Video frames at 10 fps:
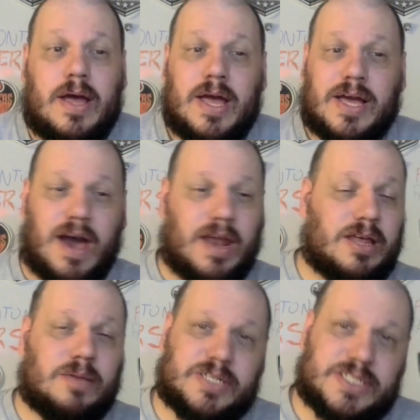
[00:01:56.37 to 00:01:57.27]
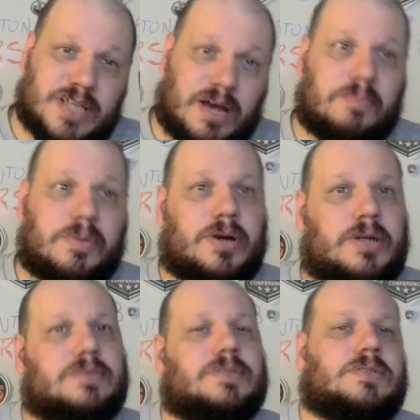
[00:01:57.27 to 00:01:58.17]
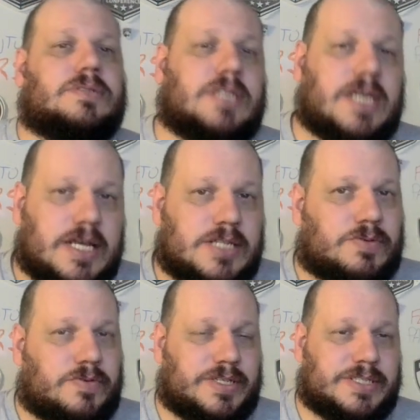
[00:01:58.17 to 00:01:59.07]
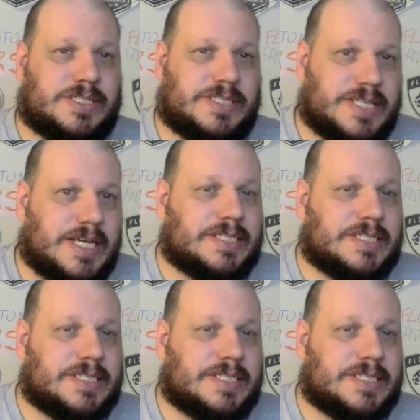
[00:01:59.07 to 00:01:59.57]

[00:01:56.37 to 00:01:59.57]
Got a little bit sunburned. Kids were really sick